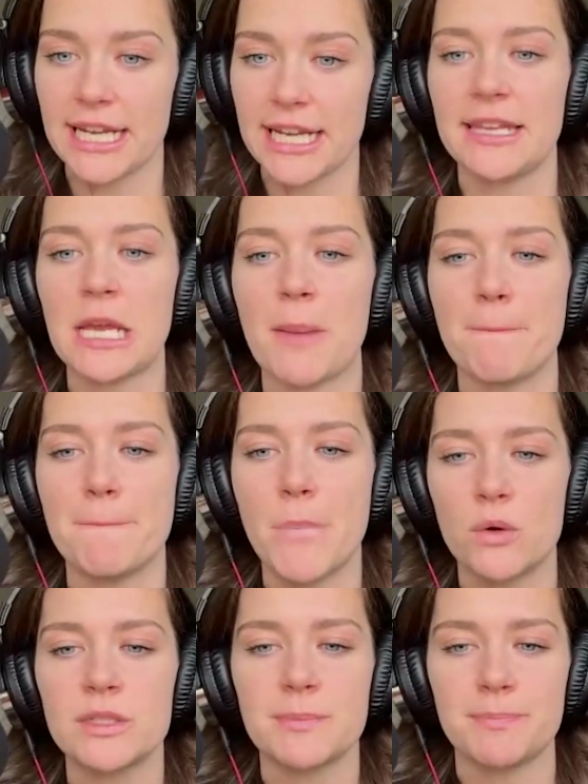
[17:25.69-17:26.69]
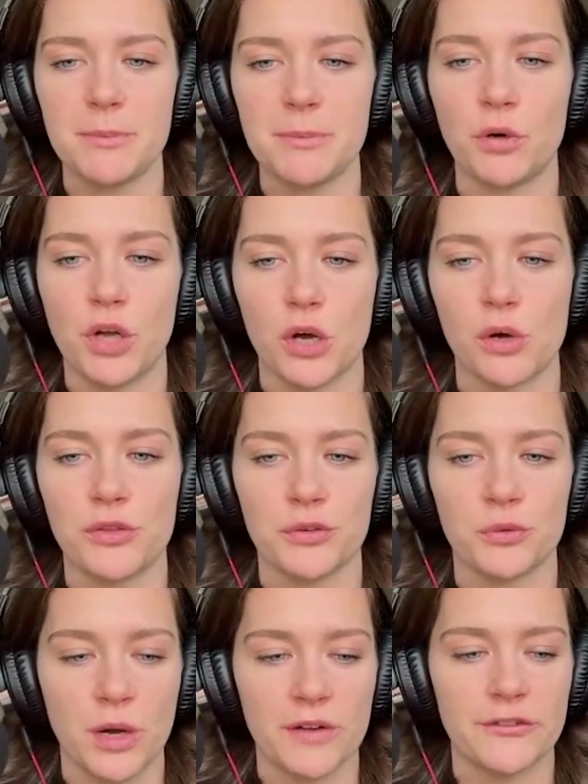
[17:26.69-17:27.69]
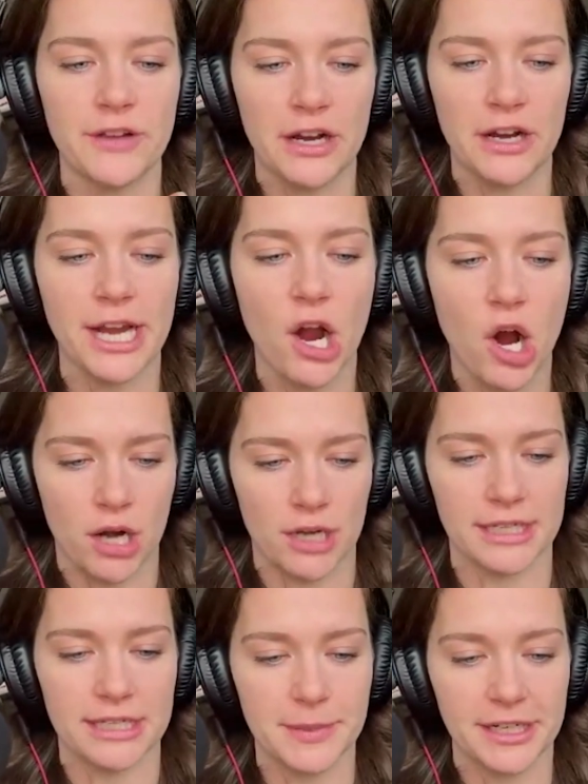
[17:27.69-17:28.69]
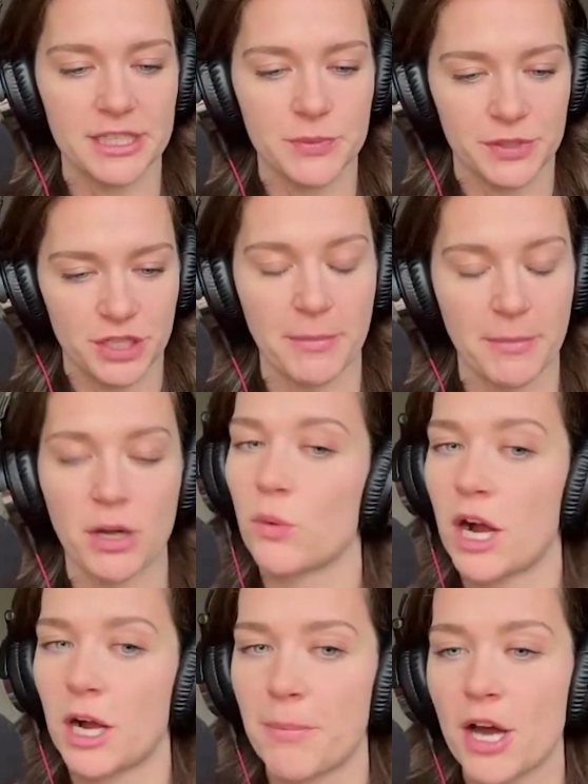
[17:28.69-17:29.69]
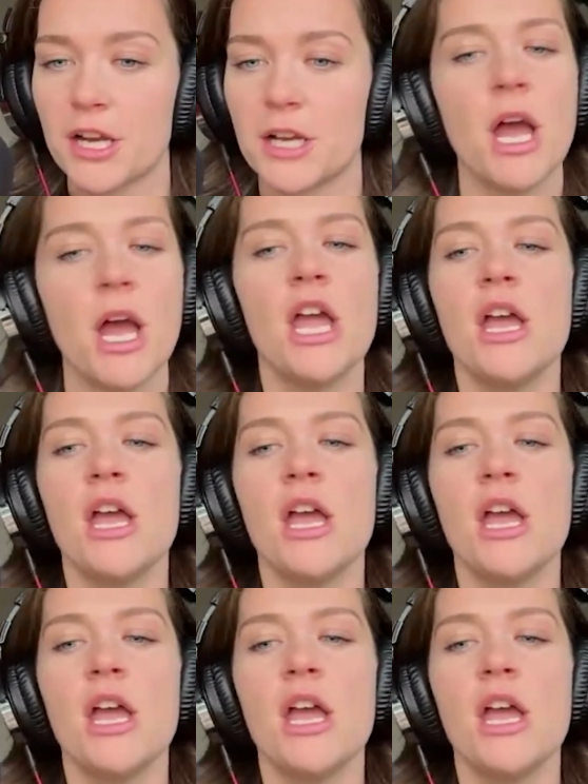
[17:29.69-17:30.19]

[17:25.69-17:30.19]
And I think most people go through one very hard experience. We're talking about a rock bottom.